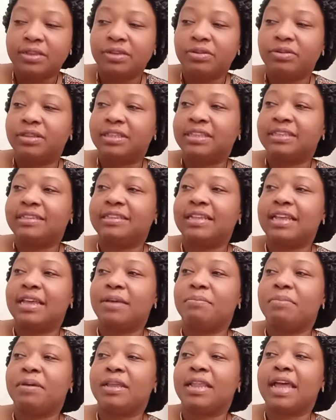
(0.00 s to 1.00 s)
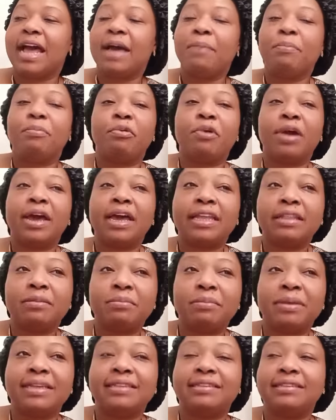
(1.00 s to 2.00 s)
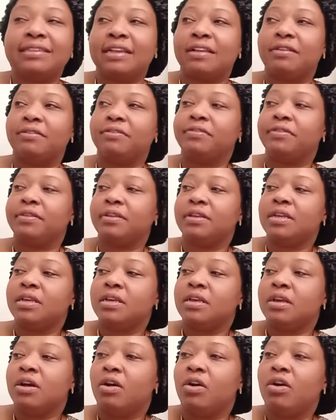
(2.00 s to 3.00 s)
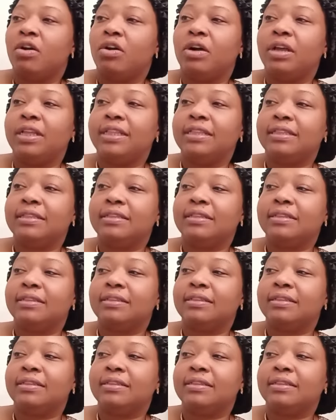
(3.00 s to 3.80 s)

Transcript: You understand? But I pride myself on